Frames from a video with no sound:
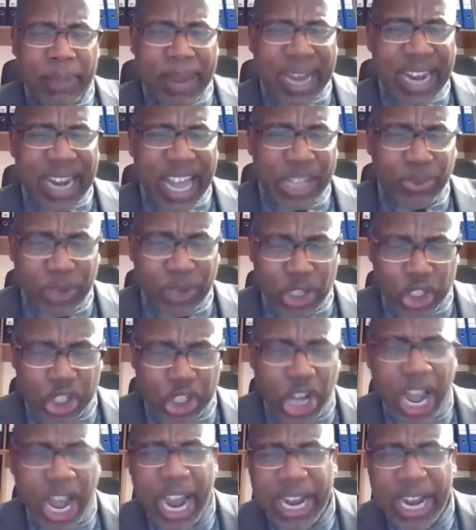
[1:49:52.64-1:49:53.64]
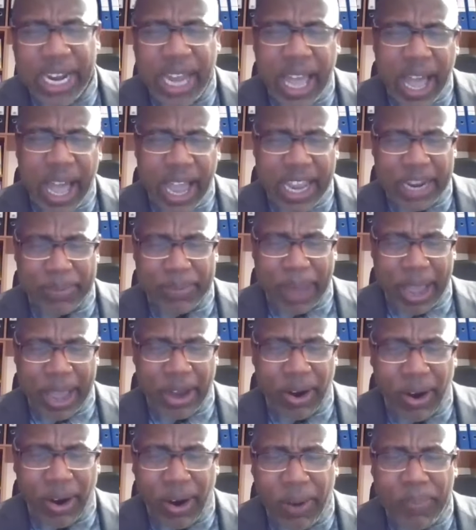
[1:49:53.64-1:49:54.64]
My light will shine in my
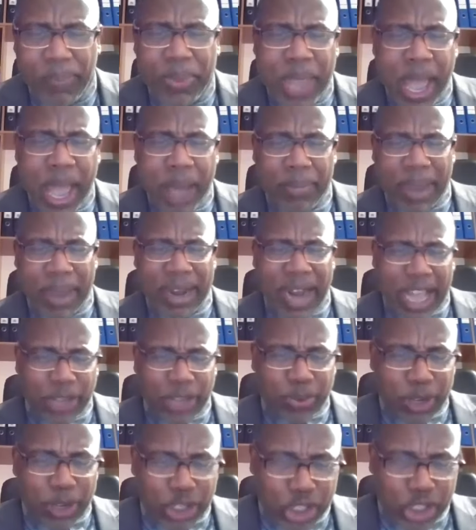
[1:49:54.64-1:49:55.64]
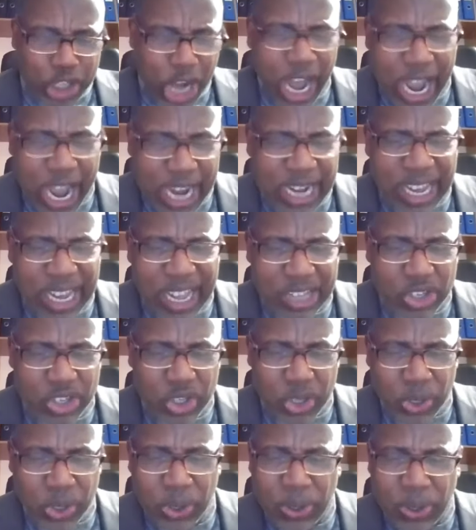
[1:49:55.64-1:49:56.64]
home. My light will shine at
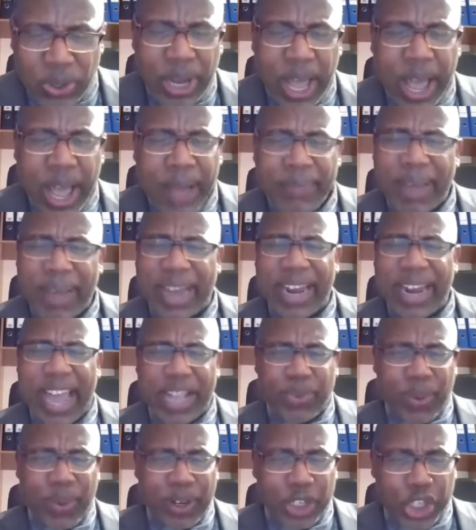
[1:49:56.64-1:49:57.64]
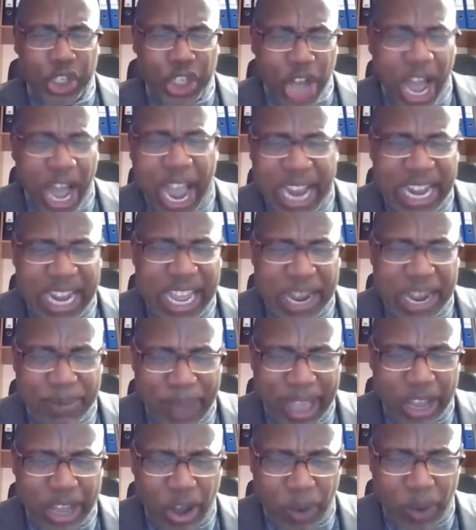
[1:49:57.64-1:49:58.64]
school. My light will shine in
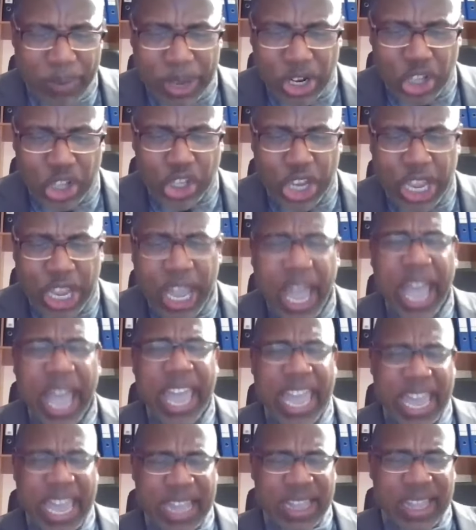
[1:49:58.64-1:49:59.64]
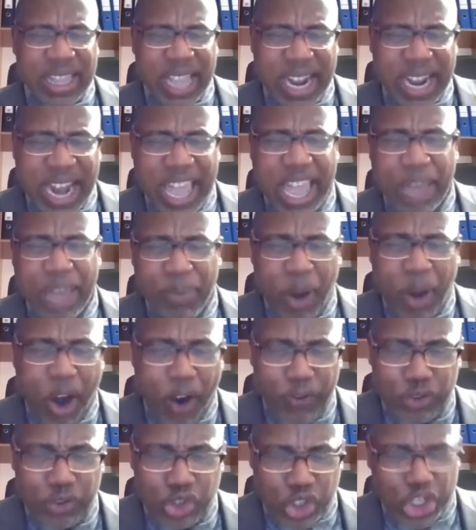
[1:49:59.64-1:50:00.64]
my community in the name
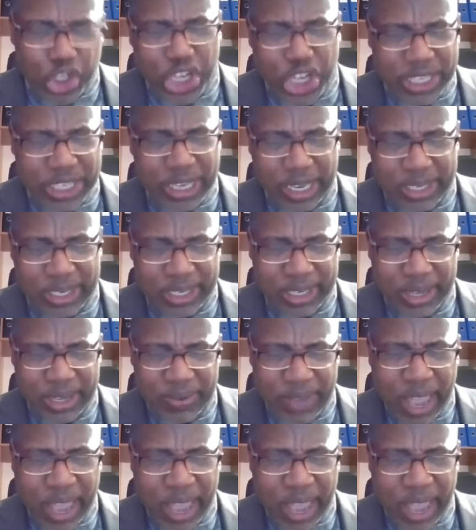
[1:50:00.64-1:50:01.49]
of Jesus.